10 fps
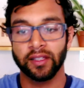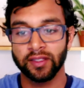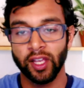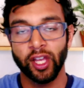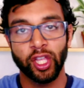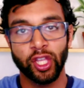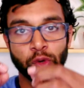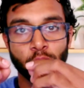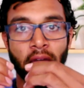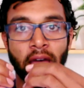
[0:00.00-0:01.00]
Because
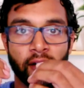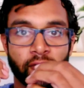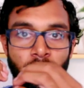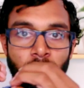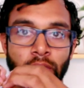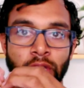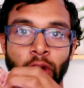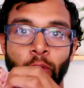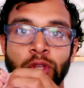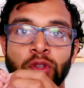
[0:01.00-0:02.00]
you have, you
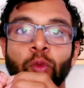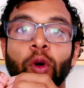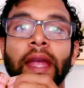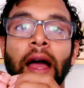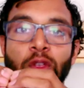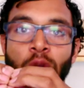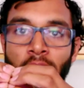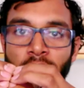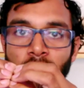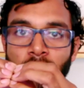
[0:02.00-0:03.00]
know, when you work out, you
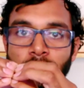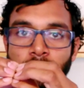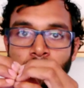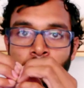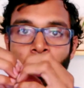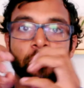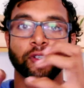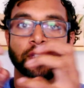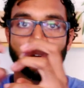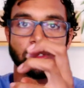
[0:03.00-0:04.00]
have a
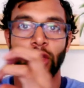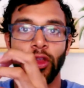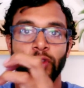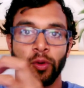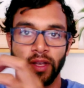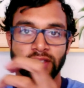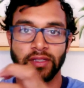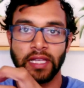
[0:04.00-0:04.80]
micro tears all over your muscles.